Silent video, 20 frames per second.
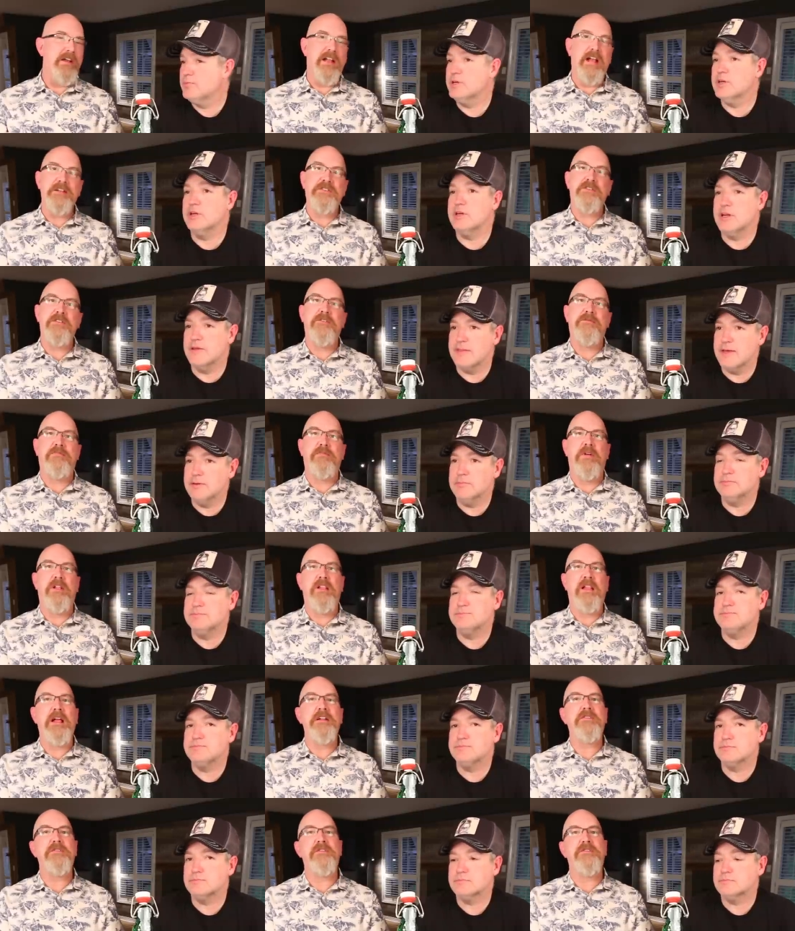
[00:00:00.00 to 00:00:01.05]
Speaker 1: I'd like to have,
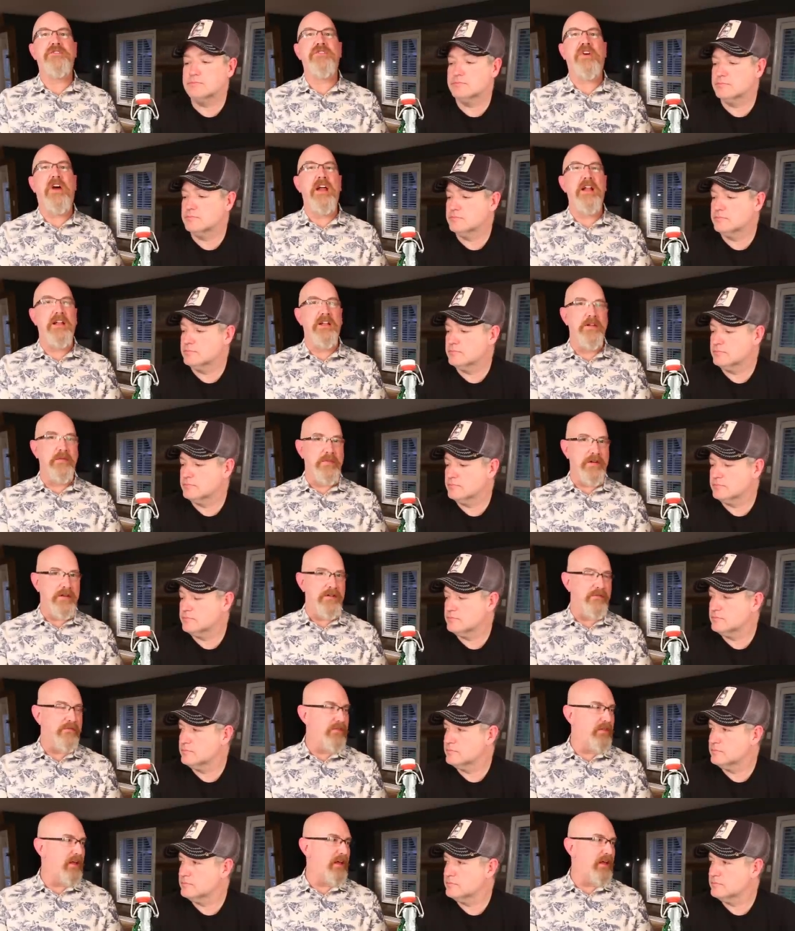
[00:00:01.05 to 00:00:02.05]
like to have tried a little bit of